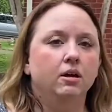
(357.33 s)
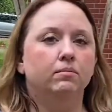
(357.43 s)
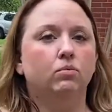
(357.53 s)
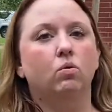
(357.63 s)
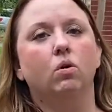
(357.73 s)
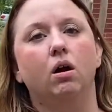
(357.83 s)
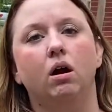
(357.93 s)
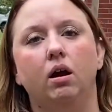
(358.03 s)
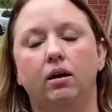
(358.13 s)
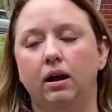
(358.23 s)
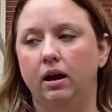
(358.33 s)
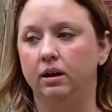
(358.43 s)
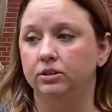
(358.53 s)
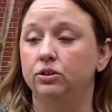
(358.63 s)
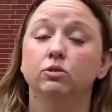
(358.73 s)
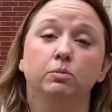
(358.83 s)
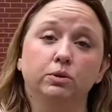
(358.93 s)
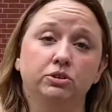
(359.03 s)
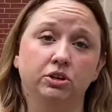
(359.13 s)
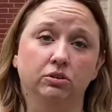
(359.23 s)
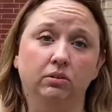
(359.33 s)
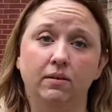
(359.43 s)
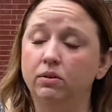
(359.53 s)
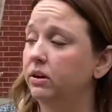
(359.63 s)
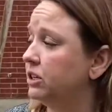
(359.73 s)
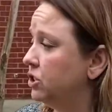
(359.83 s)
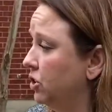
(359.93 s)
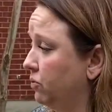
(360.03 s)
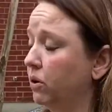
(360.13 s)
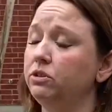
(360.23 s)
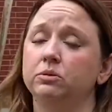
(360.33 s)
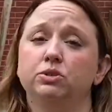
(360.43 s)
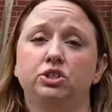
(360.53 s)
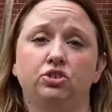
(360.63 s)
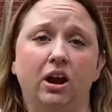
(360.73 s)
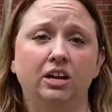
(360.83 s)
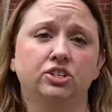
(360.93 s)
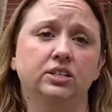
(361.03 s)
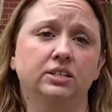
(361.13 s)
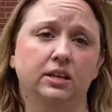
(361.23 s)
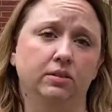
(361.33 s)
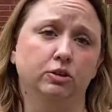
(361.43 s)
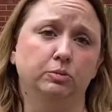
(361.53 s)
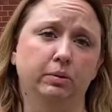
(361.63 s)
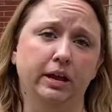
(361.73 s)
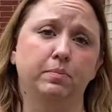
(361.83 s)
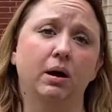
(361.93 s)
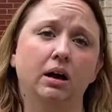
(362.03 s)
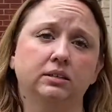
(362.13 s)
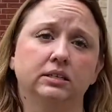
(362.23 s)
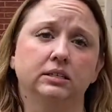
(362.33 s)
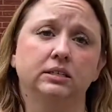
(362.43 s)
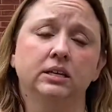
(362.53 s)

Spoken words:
more suitable to your level is to throw some distractions in those blank boxes.